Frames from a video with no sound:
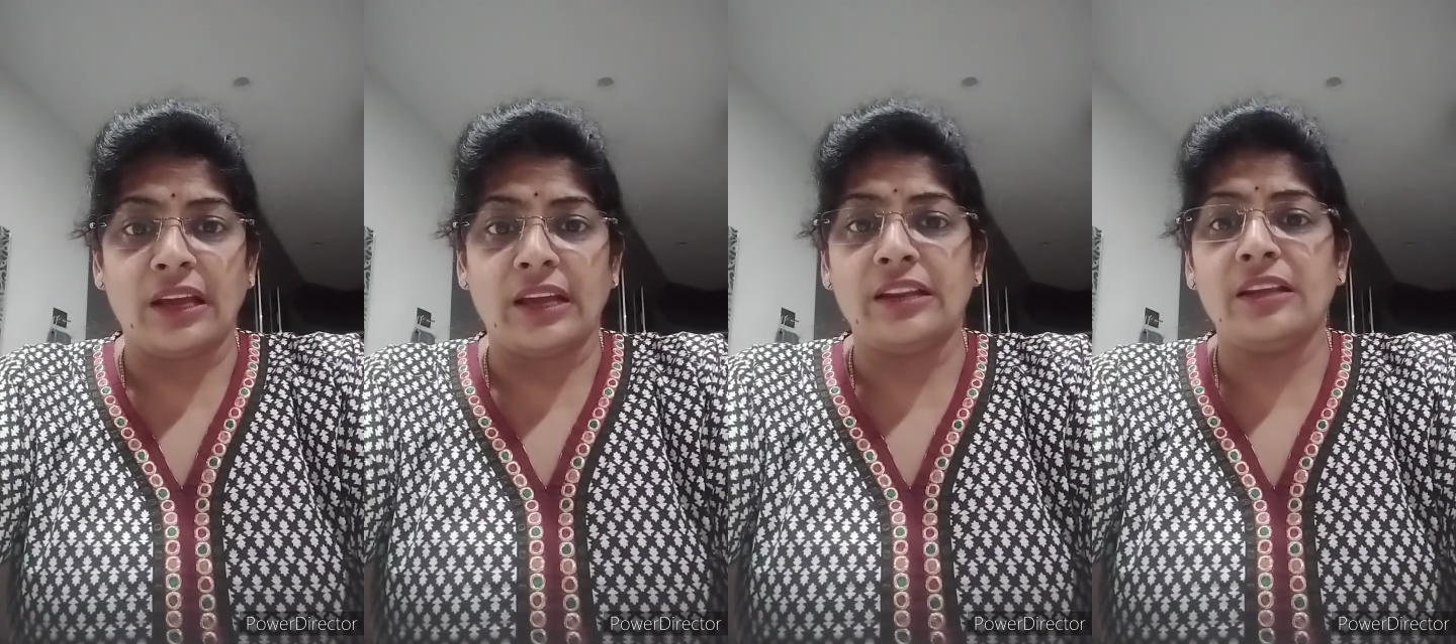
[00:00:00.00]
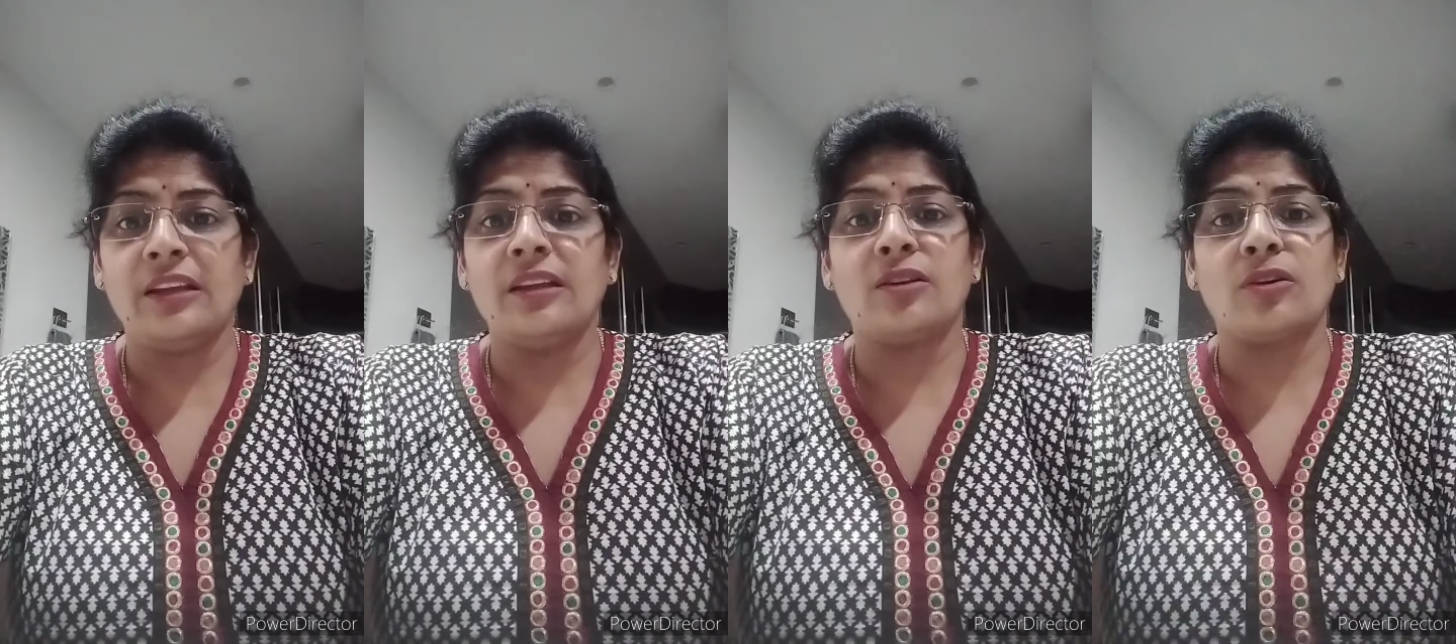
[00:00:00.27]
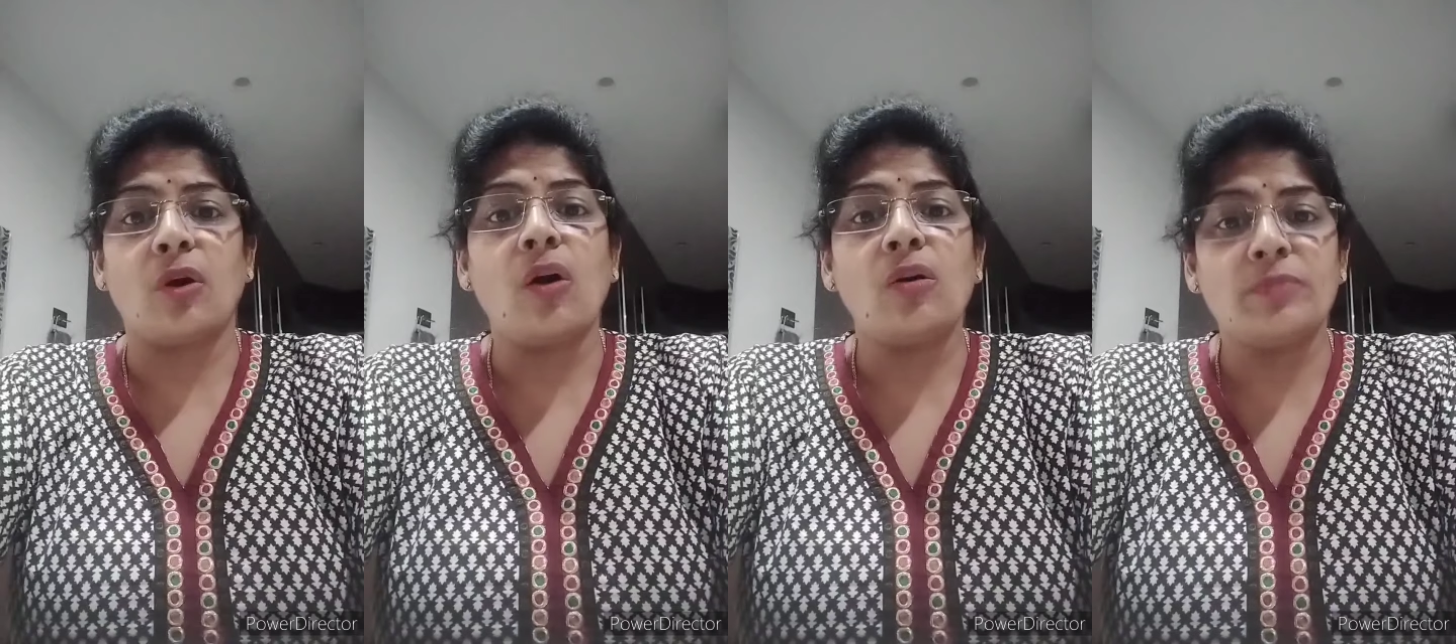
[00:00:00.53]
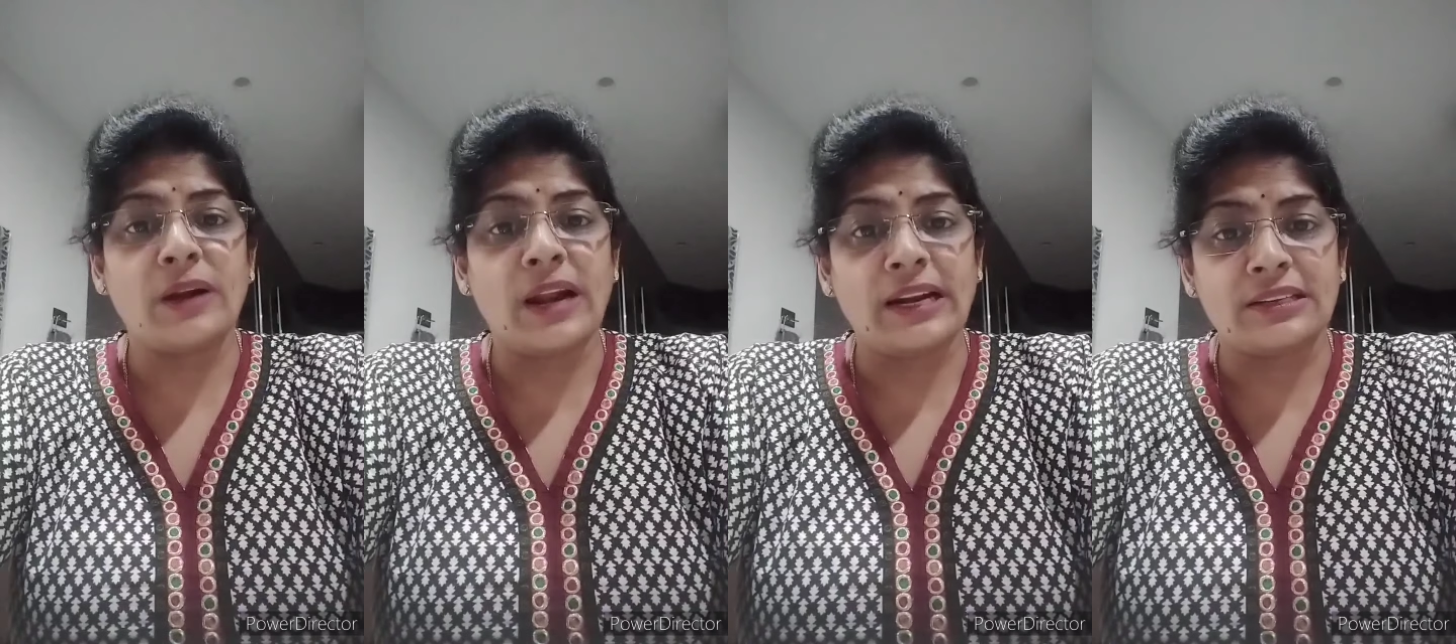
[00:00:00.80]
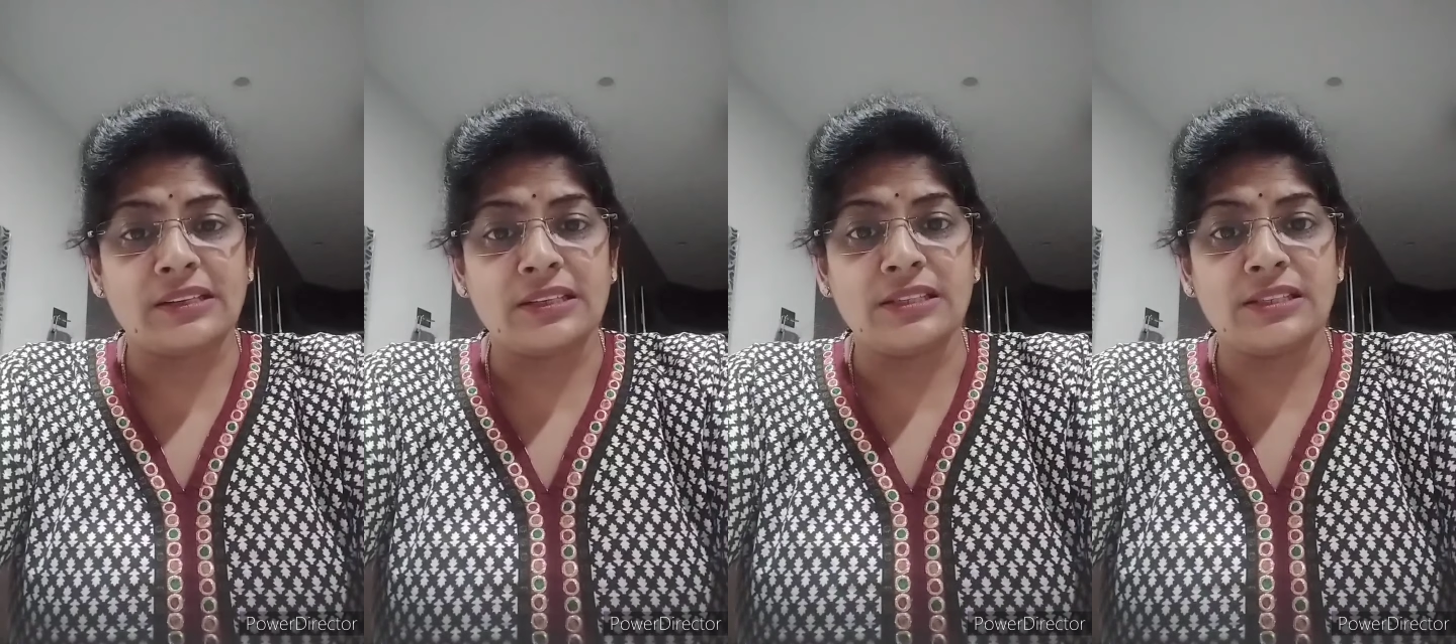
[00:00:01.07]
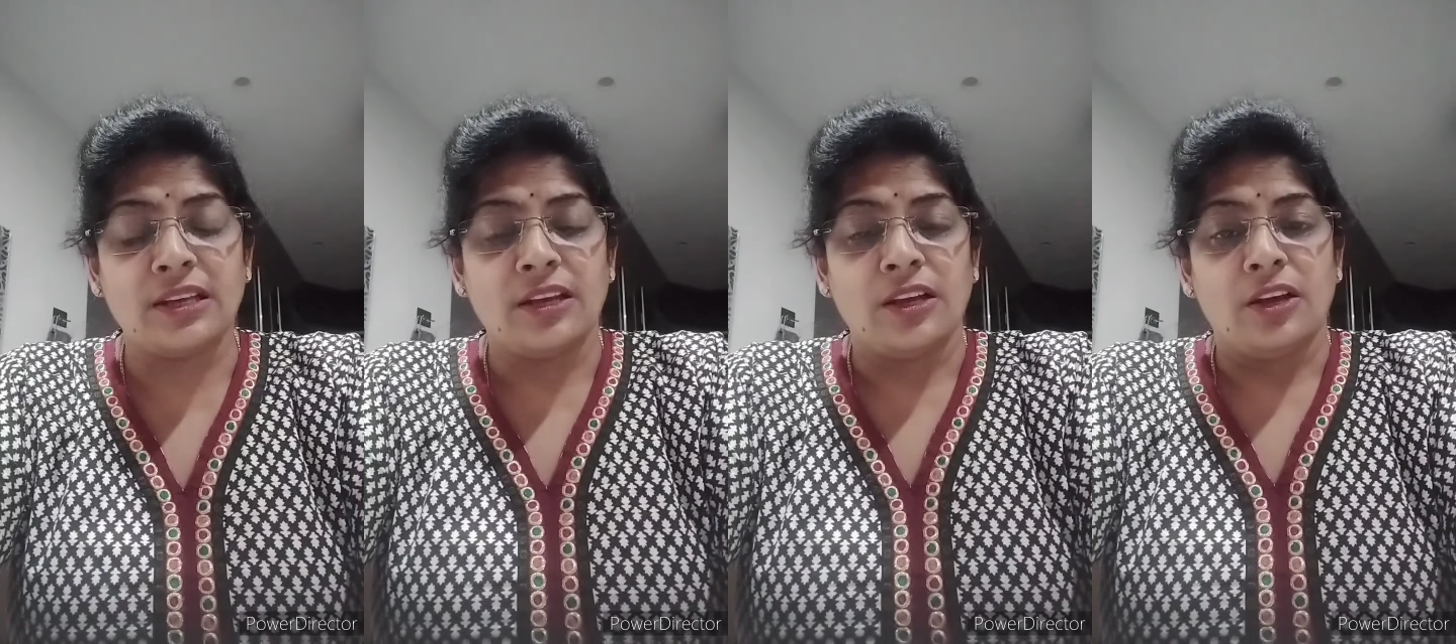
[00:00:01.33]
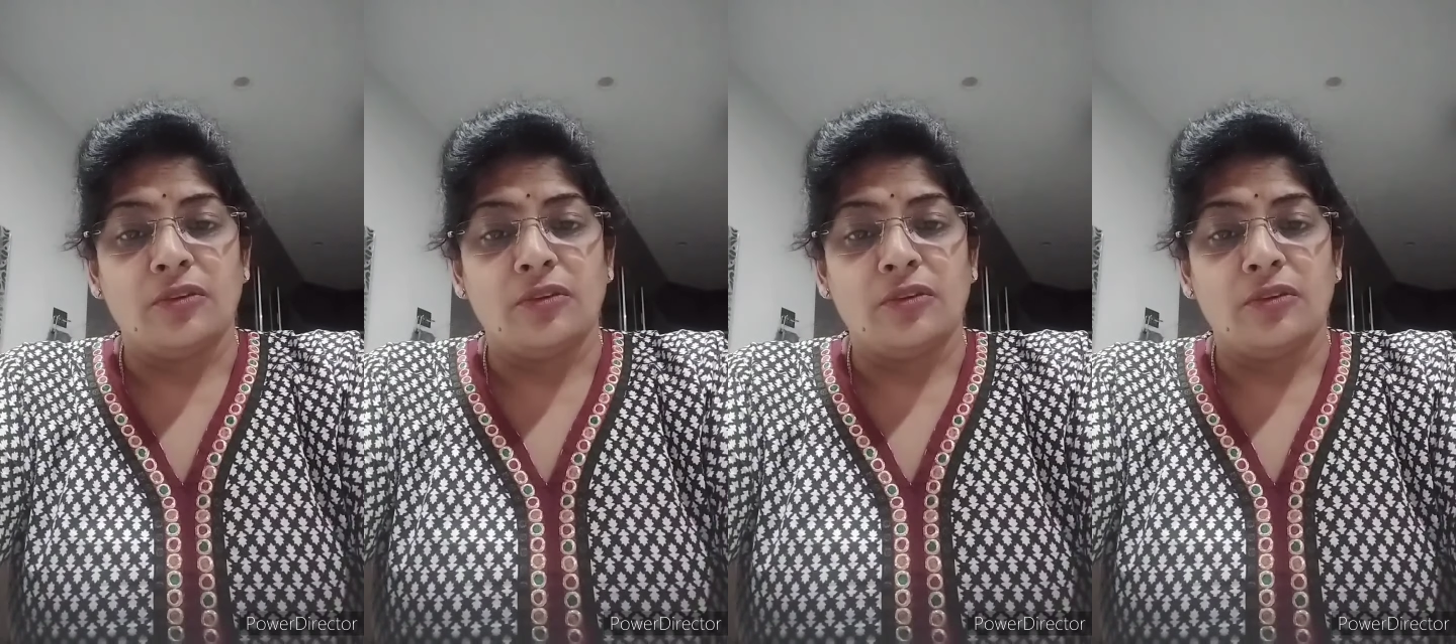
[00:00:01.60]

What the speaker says: any wrong practice